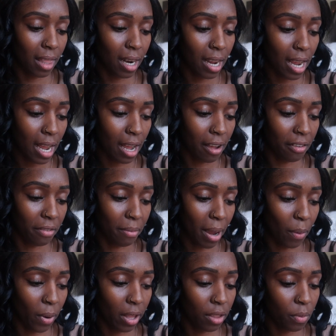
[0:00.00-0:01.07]
then I have
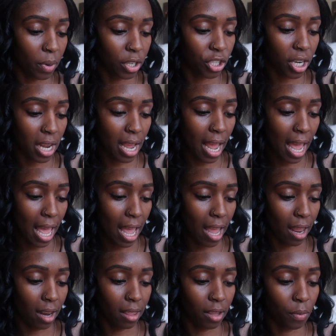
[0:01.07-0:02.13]
my weather widget
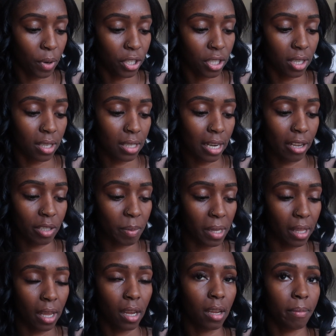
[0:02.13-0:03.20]
and the widget that tells me
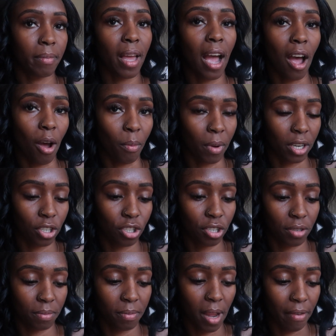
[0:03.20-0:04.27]
like how
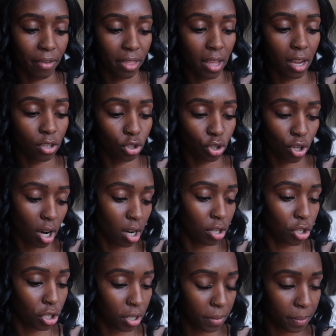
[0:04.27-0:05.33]
much everything is
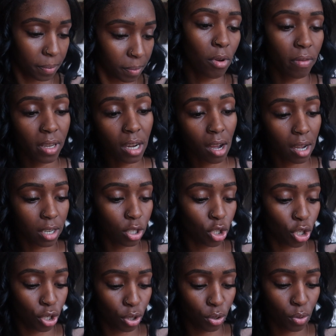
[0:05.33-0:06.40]
charged. Moving on
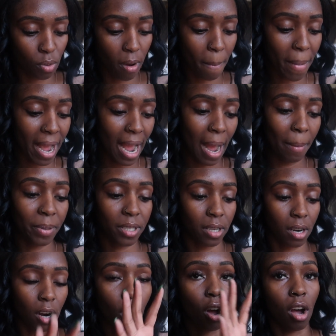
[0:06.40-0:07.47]
to my apps that
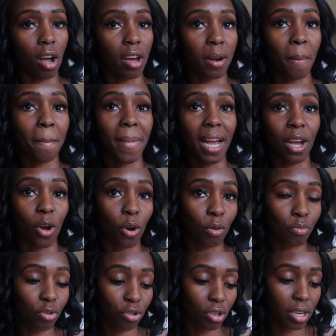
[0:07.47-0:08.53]
are on my
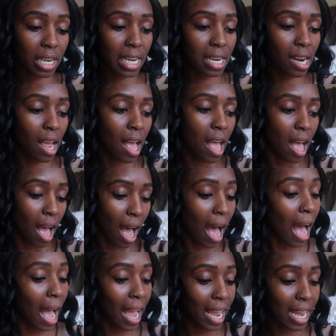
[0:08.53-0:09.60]
home screen,
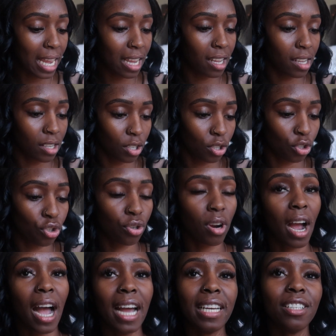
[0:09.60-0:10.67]
I
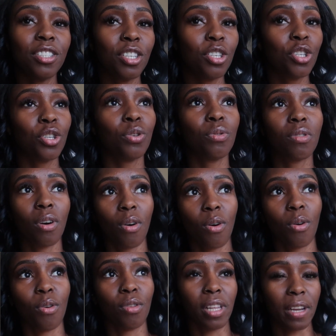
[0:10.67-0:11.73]
tried to do the
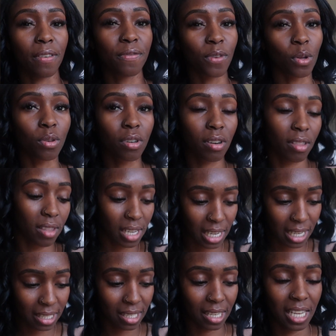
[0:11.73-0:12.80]
whole like folder
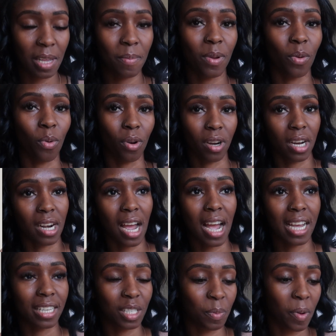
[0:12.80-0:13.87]
thing to keep it
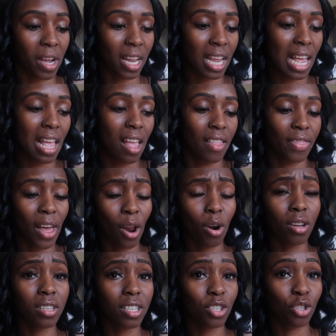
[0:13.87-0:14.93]
organized, but that
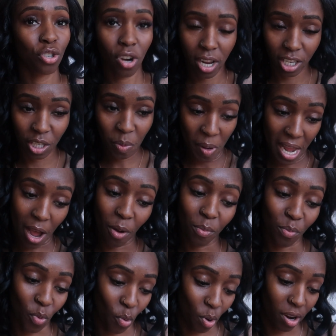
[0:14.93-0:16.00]
honestly stressed me out
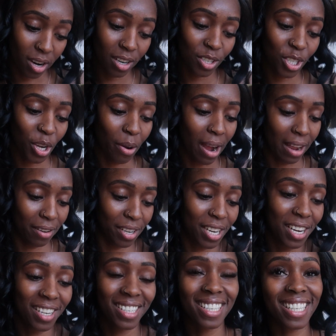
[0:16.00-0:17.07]
more, so I
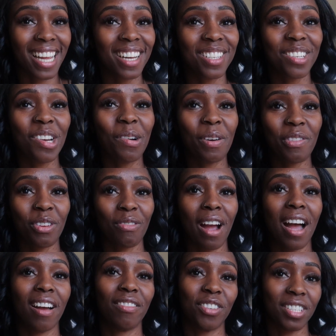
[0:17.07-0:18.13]
decided to go with the
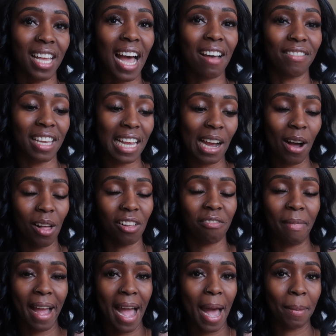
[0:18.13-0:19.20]
route of just having all of
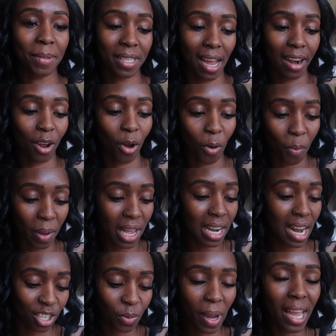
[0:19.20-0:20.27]
my apps kind of
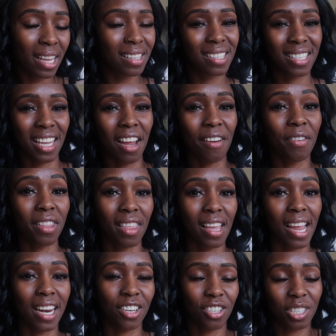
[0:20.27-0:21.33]
open. This way I can see
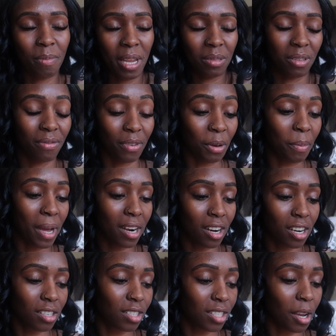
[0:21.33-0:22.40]
everything and it just makes me feel
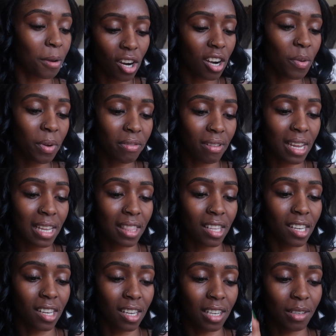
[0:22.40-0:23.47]
better. So starting with like
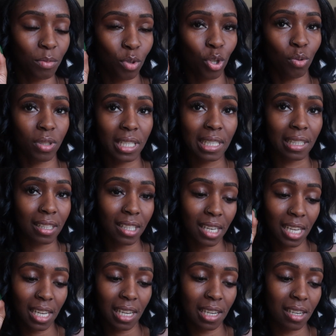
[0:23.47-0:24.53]
the
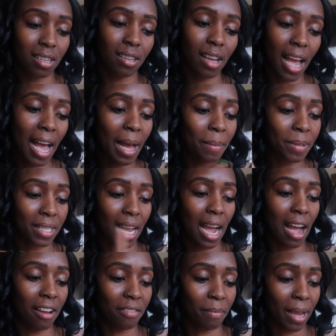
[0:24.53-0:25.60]
utility apps, I
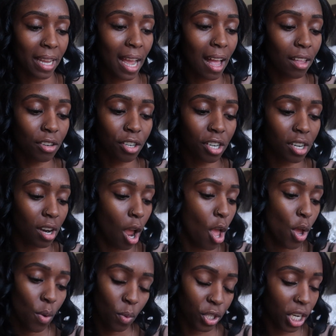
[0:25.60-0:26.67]
have my calendar,
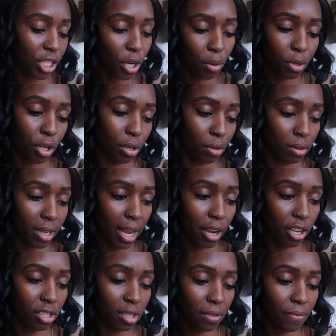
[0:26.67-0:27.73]
which I don't use. I
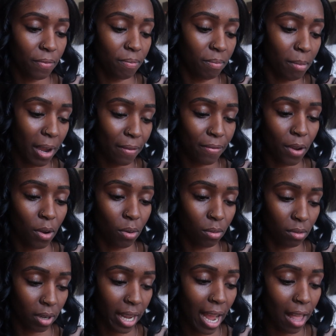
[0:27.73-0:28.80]
use my
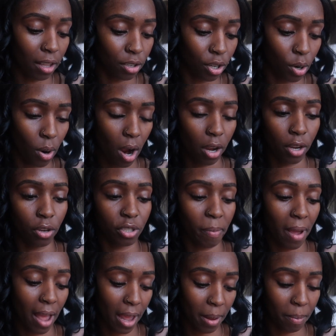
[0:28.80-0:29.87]
phone calendar, or I'll use
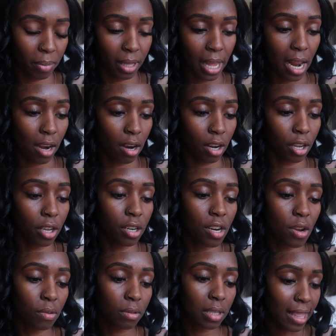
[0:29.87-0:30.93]
my planner and
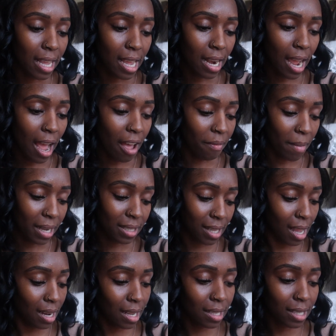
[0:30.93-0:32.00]
GoodNotes. And then I have my
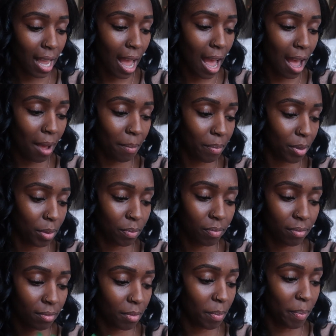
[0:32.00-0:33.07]
settings app,
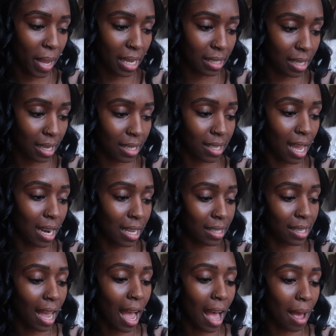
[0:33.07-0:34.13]
basic
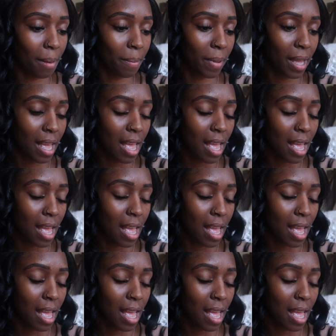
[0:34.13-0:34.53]
settings app.